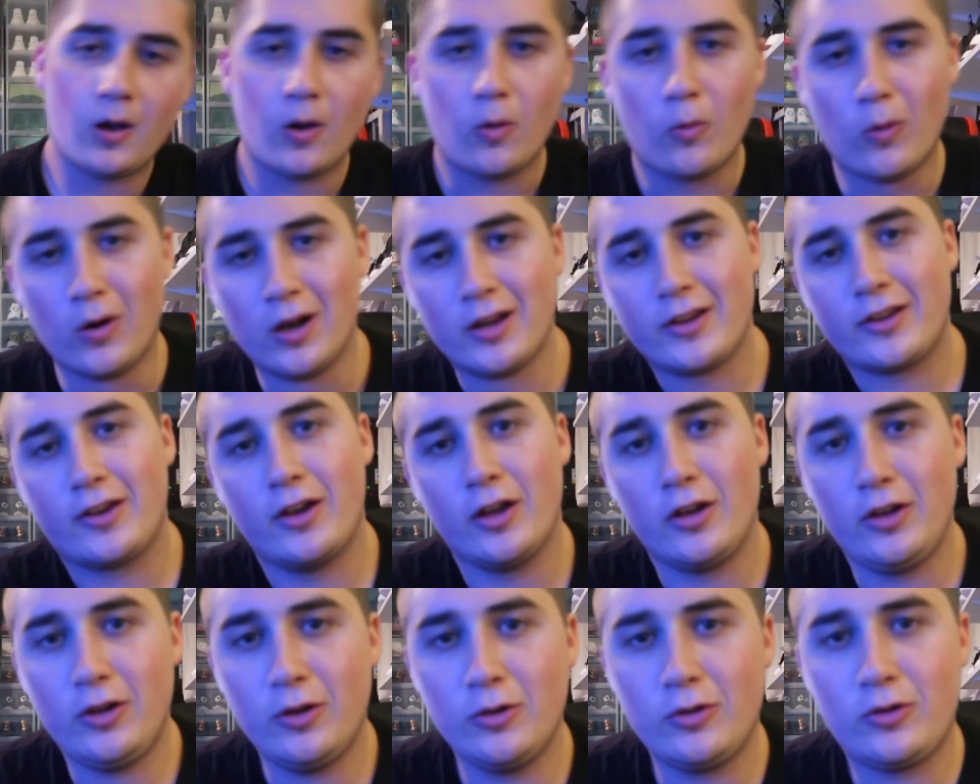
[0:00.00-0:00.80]
What is
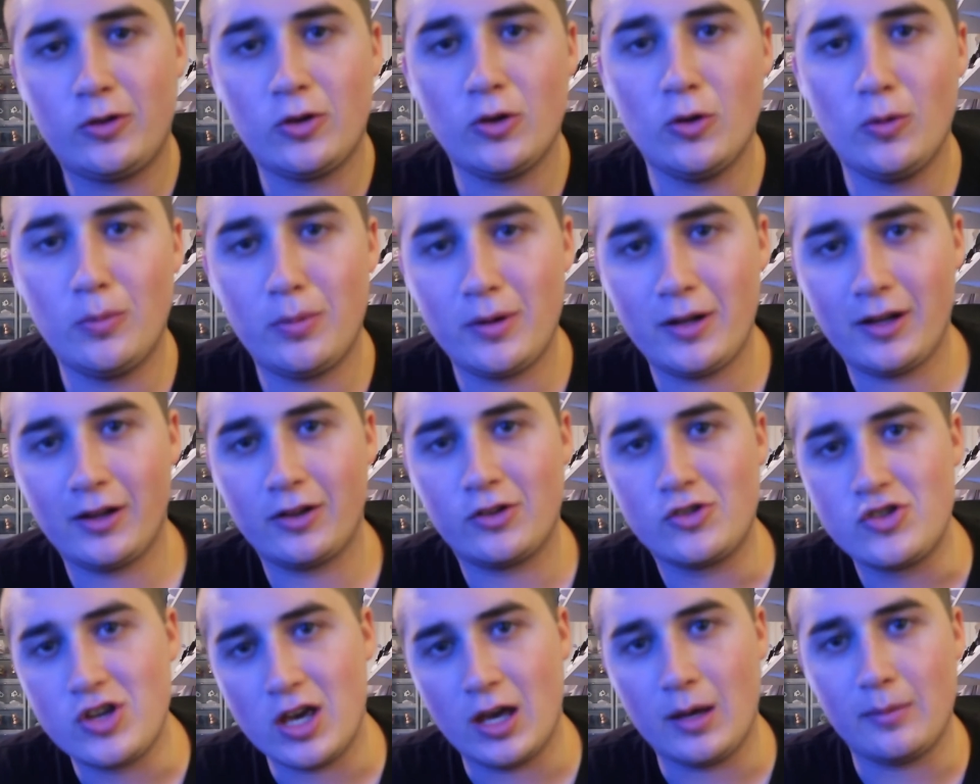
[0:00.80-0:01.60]
good, YouTube? It is
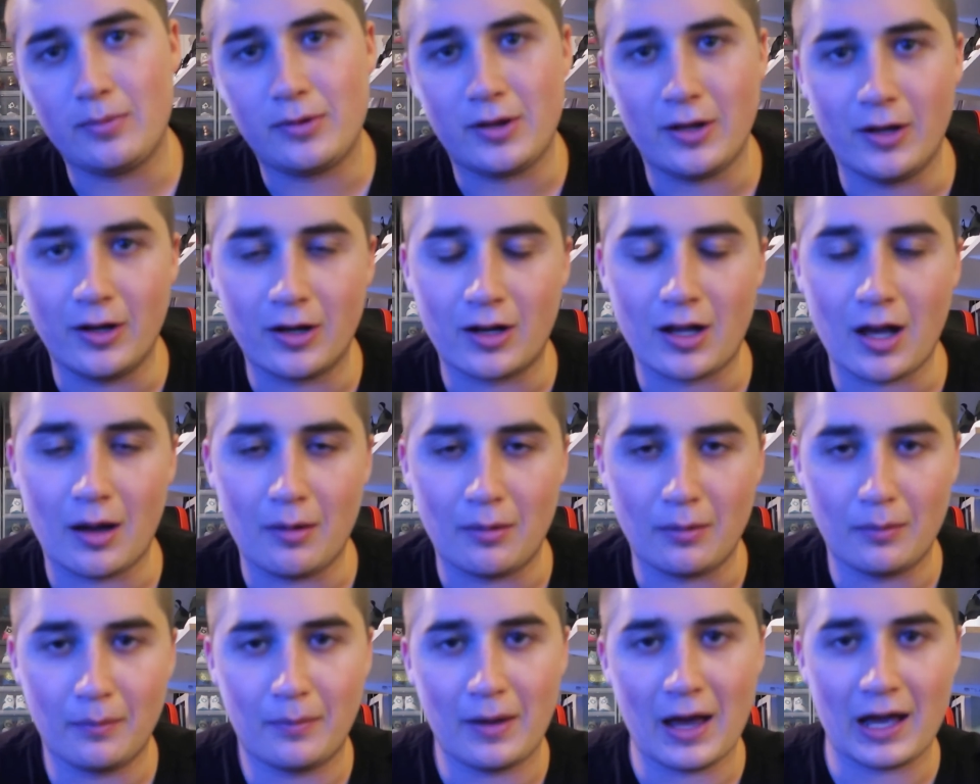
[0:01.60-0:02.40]
James here
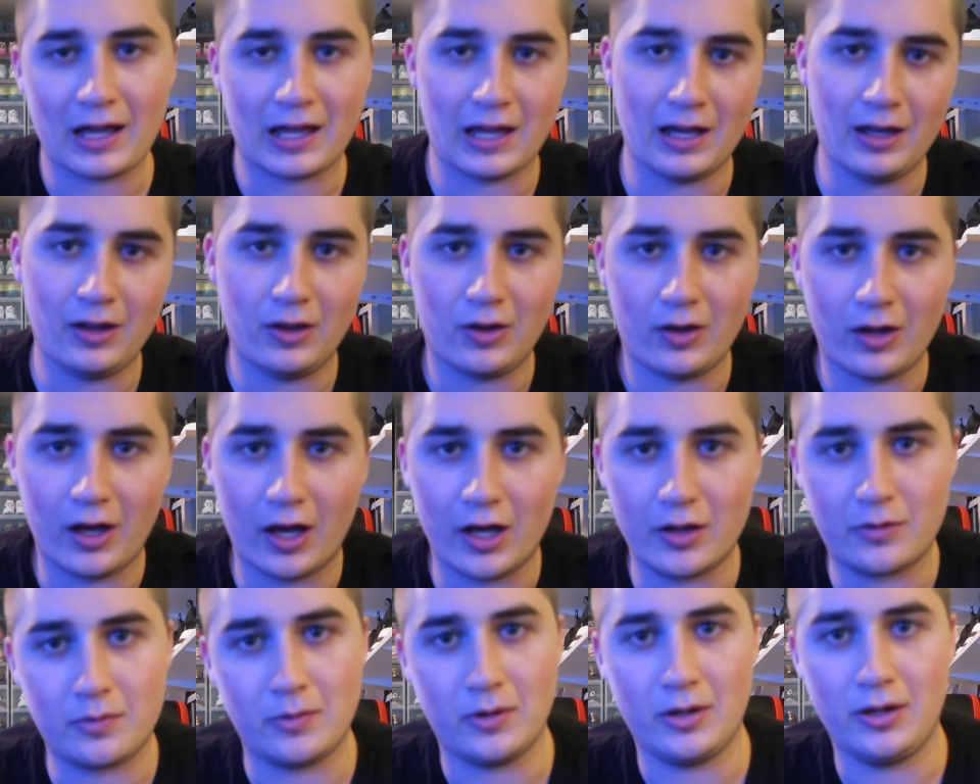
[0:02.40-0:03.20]
coming back at you
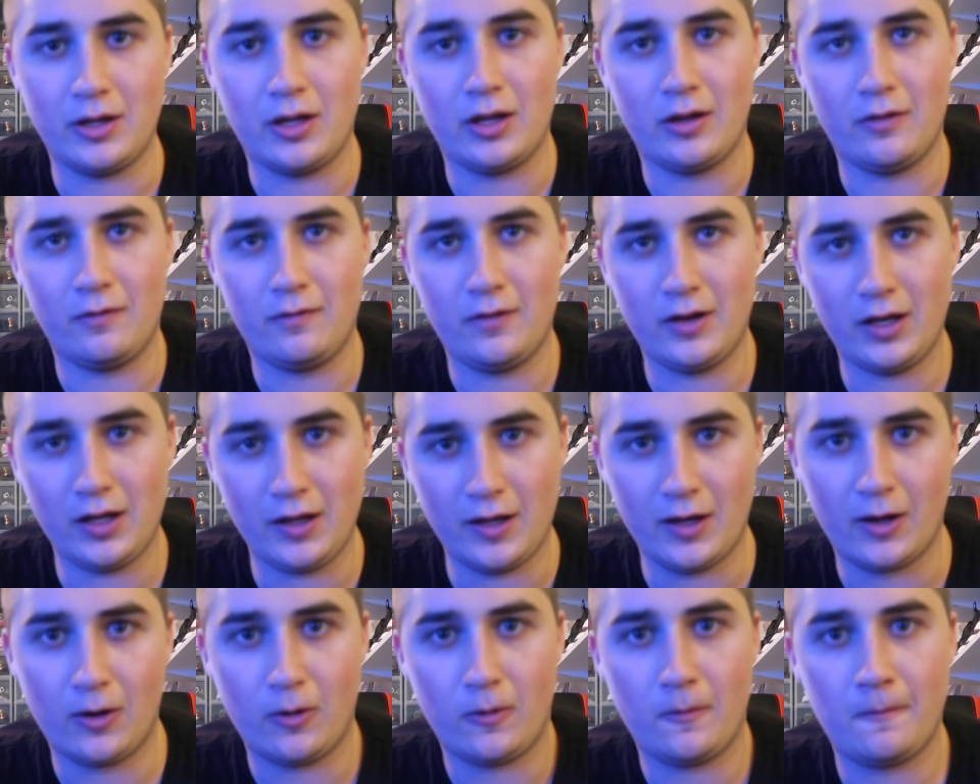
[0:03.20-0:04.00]
guys with another
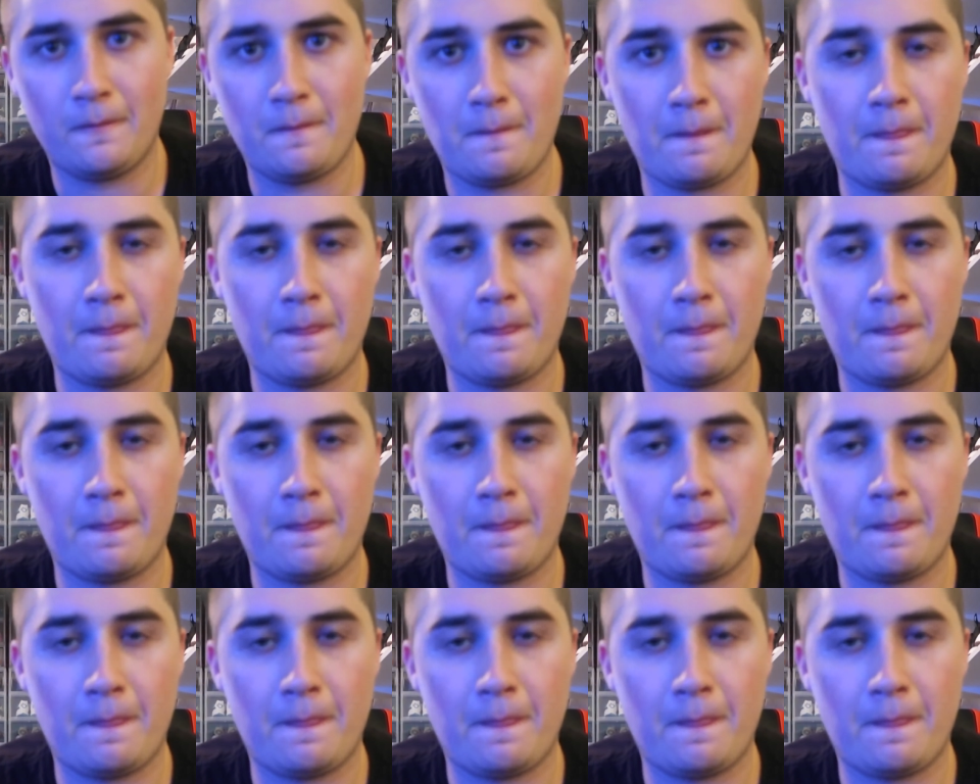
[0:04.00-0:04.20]
video.